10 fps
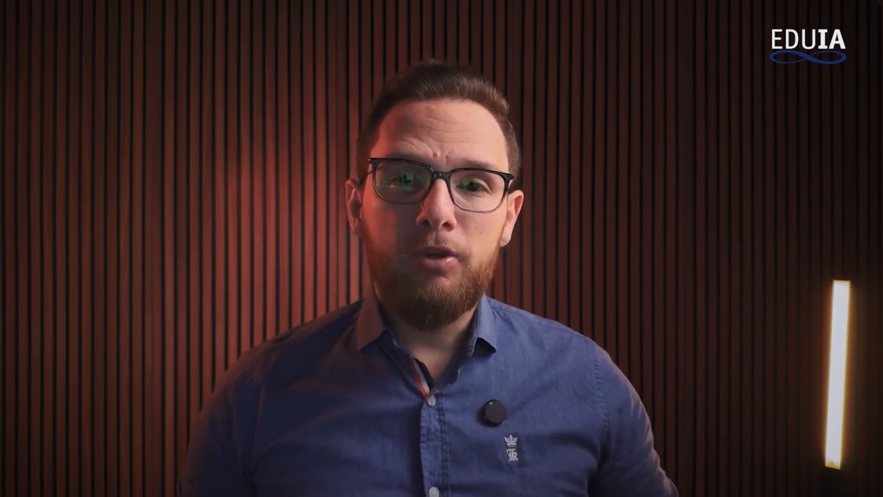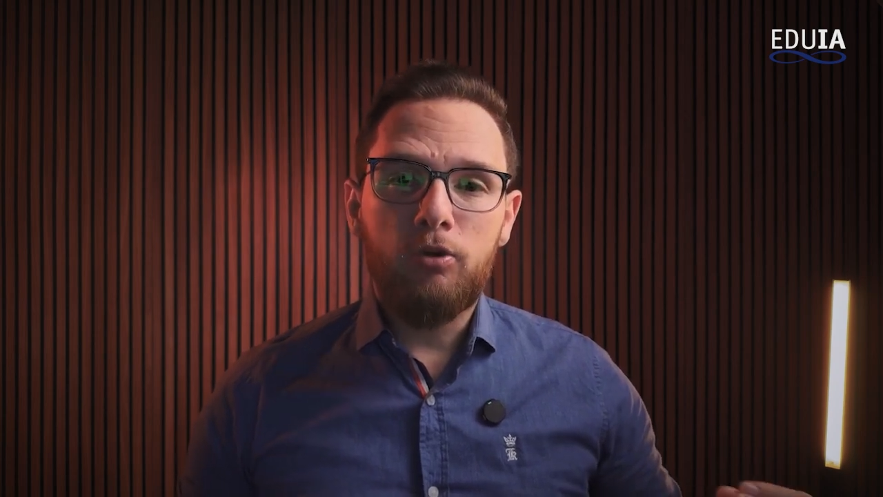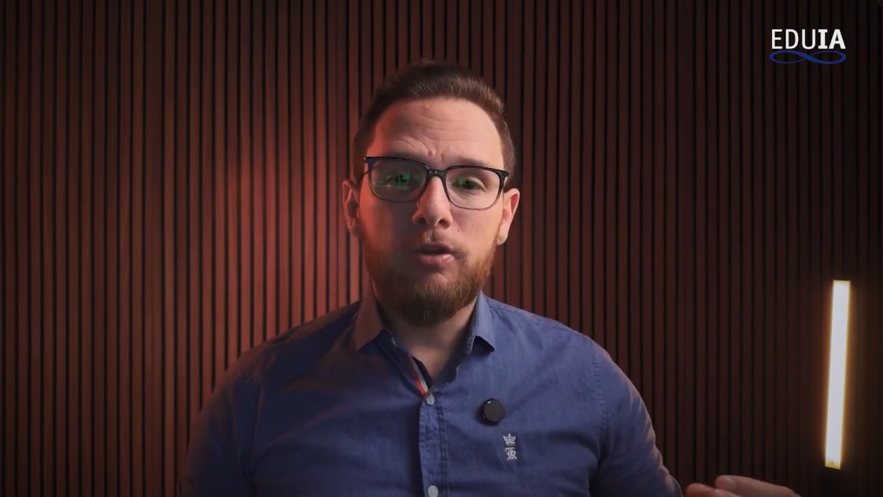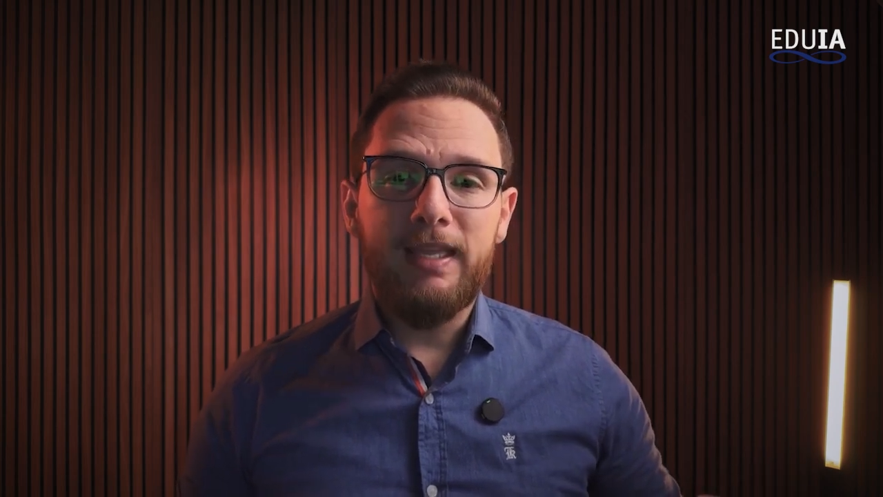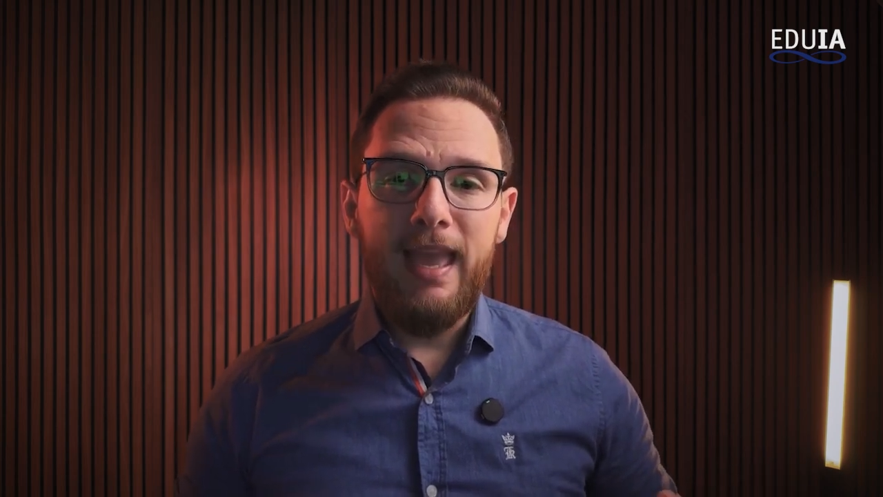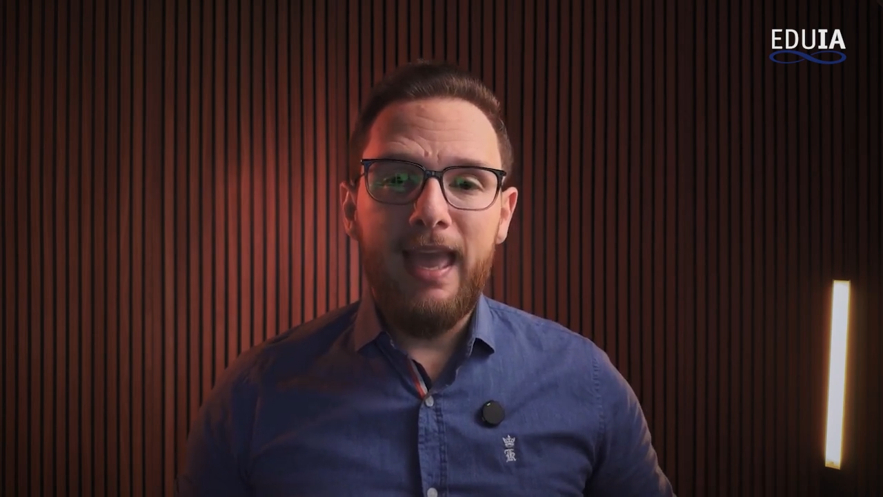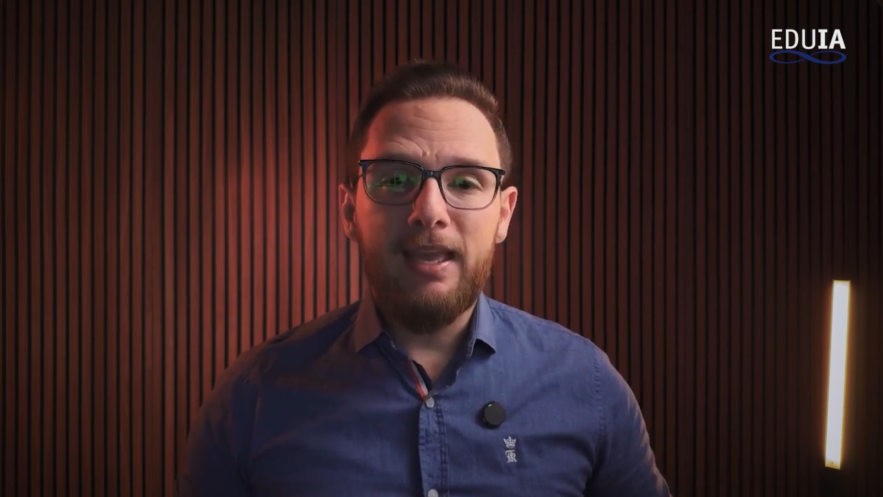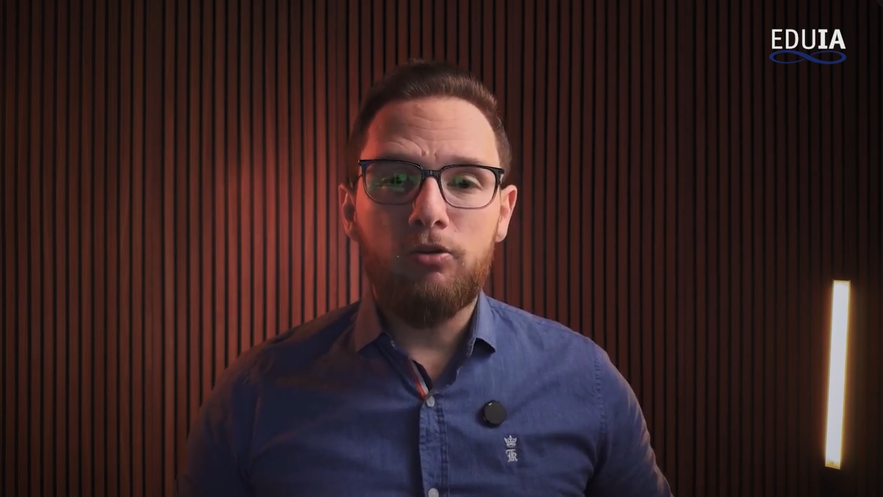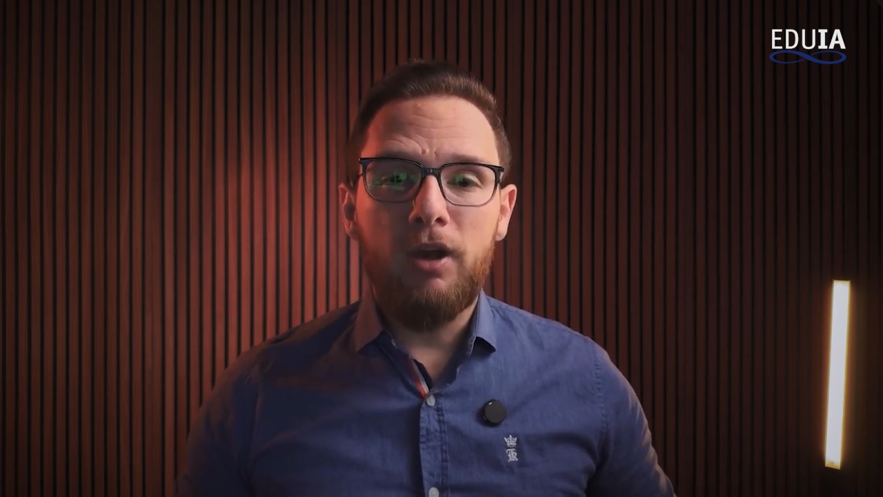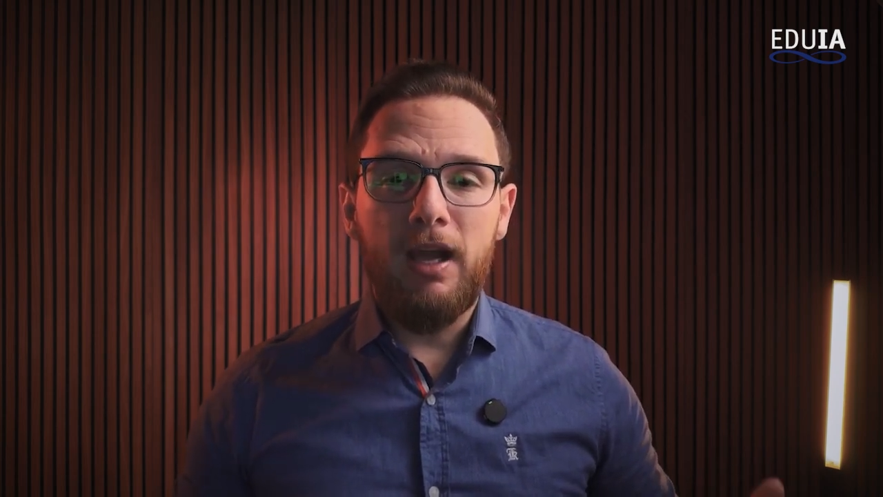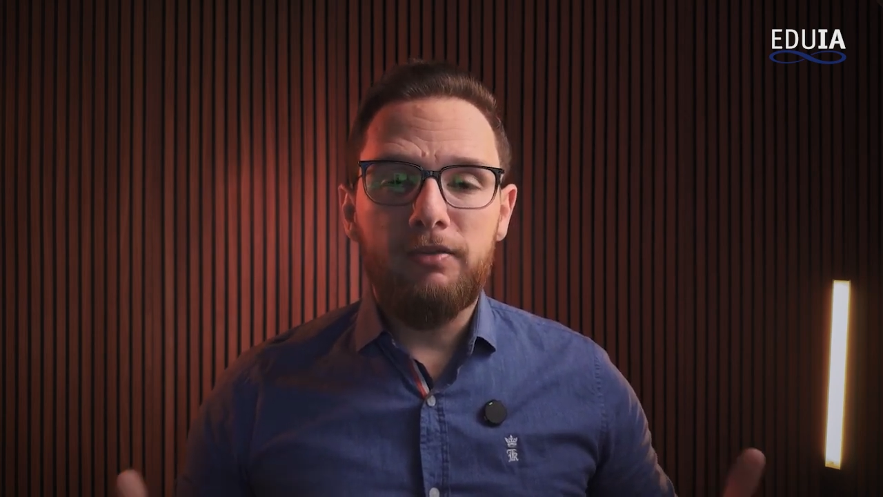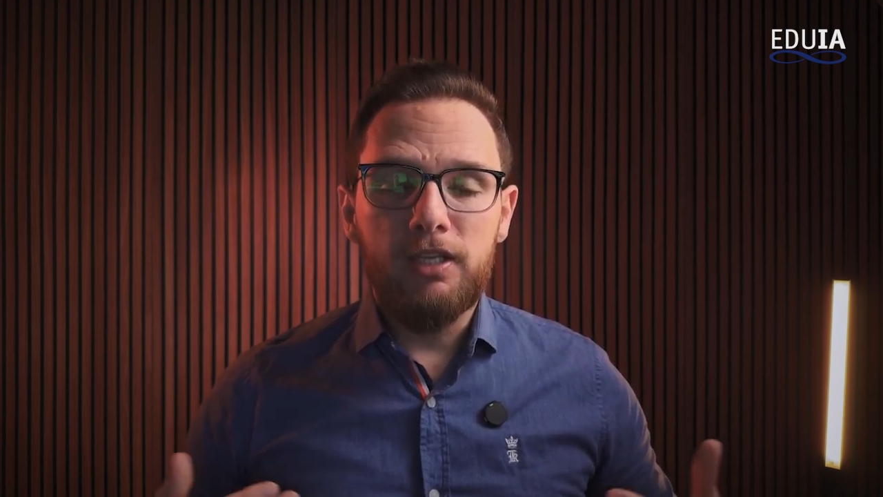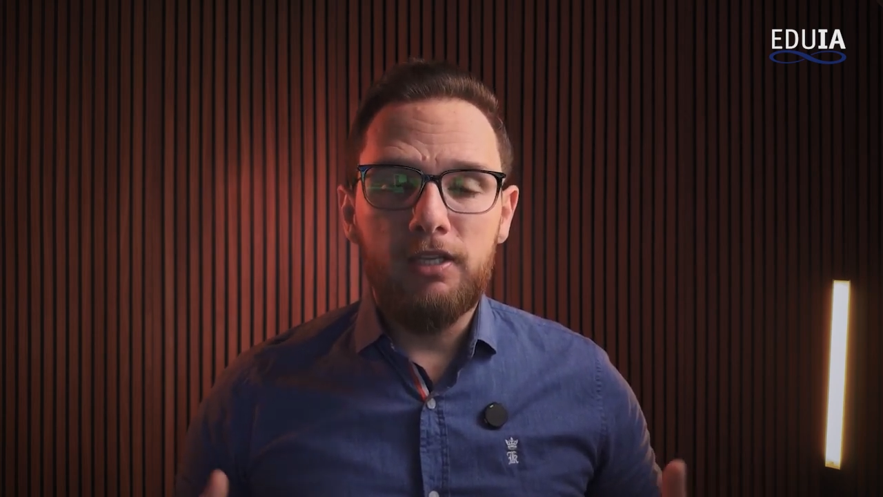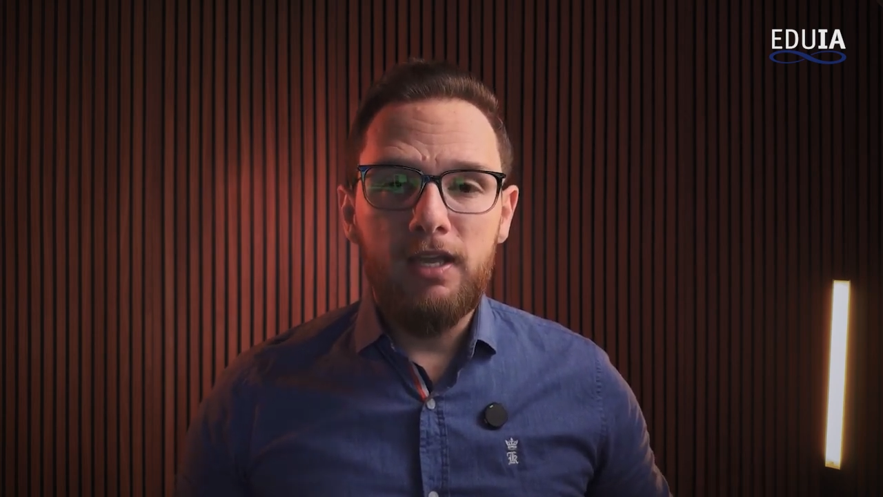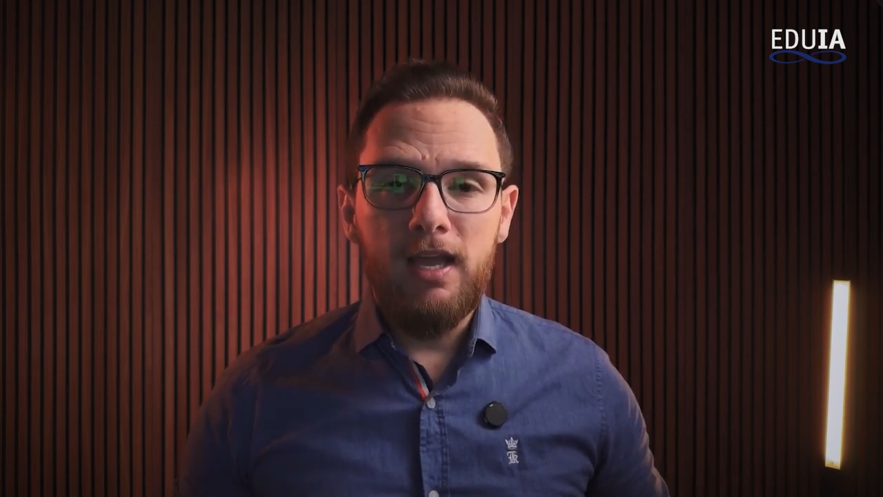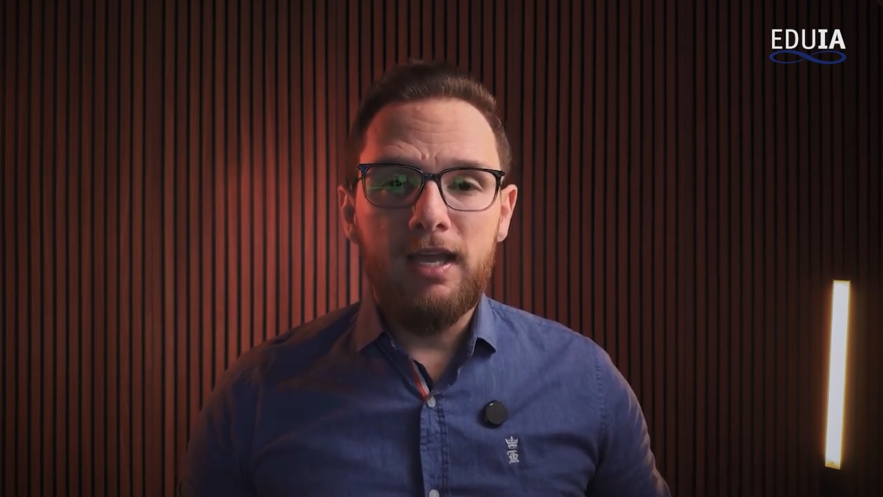purely handcrafted